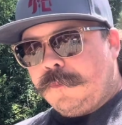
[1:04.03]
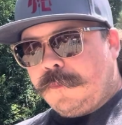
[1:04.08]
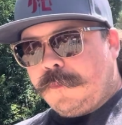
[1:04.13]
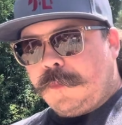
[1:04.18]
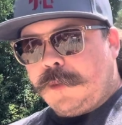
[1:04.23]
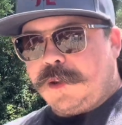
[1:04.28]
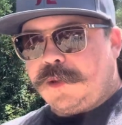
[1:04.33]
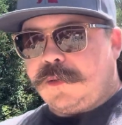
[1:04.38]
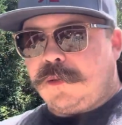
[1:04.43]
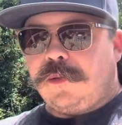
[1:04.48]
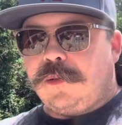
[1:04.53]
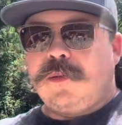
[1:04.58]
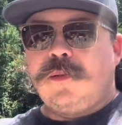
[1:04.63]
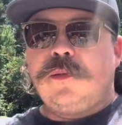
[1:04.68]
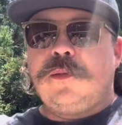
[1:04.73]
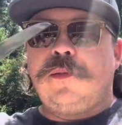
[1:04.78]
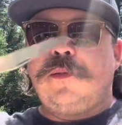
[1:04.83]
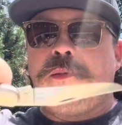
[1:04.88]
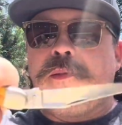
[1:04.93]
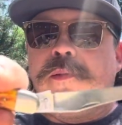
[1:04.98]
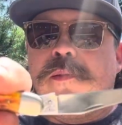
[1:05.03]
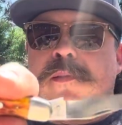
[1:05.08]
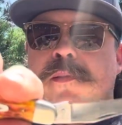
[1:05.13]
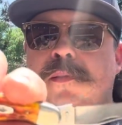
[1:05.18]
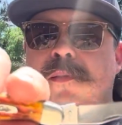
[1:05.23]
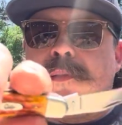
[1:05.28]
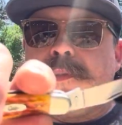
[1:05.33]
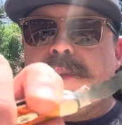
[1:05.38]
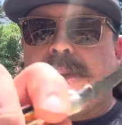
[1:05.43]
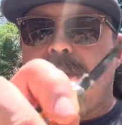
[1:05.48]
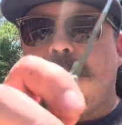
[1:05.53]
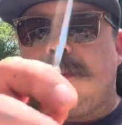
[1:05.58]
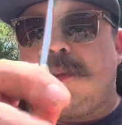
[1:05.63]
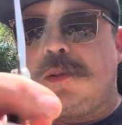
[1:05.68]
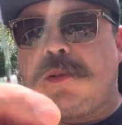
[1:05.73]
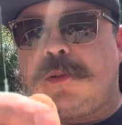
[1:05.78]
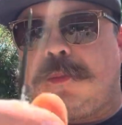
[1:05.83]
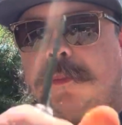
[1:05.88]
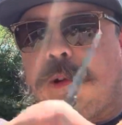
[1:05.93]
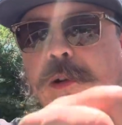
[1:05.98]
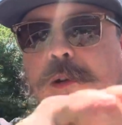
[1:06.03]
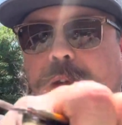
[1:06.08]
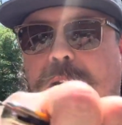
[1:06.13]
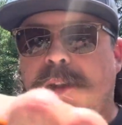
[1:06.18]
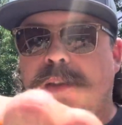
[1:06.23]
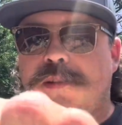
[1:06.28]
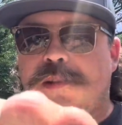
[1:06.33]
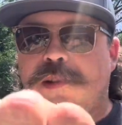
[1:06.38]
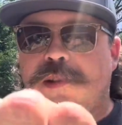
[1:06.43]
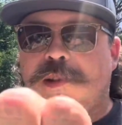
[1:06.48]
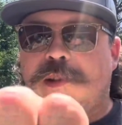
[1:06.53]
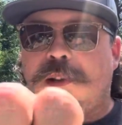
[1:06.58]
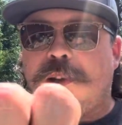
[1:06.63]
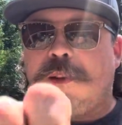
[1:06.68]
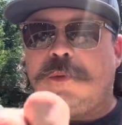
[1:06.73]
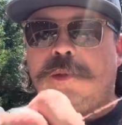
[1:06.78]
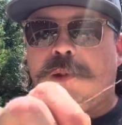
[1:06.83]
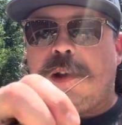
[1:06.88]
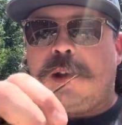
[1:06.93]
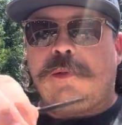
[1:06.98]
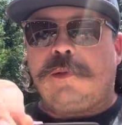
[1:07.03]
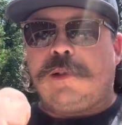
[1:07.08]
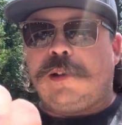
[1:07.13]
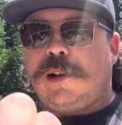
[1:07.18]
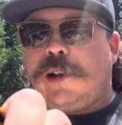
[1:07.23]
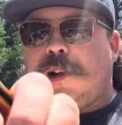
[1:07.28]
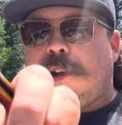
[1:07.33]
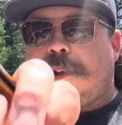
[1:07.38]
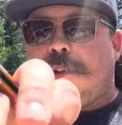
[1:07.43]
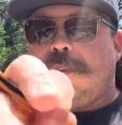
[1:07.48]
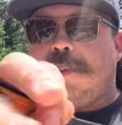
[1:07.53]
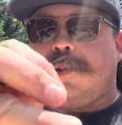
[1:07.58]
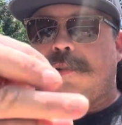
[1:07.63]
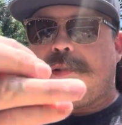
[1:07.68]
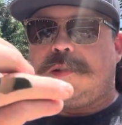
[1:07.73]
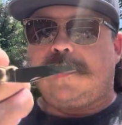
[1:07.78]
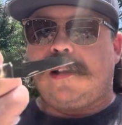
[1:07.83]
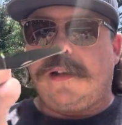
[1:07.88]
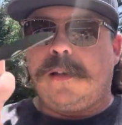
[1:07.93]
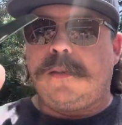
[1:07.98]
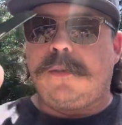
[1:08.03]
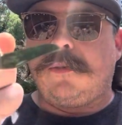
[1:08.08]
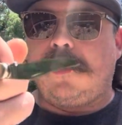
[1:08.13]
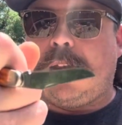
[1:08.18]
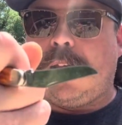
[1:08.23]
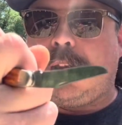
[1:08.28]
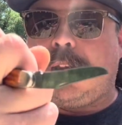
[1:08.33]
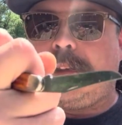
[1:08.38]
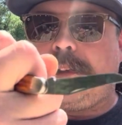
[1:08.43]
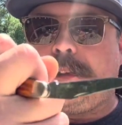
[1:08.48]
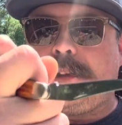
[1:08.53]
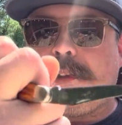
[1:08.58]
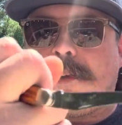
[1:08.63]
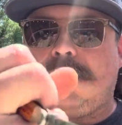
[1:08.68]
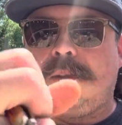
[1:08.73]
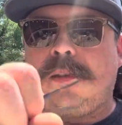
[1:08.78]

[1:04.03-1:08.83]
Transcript: This one, you can do some real ninja stuff. You hold it like a Ninja Turtle right here.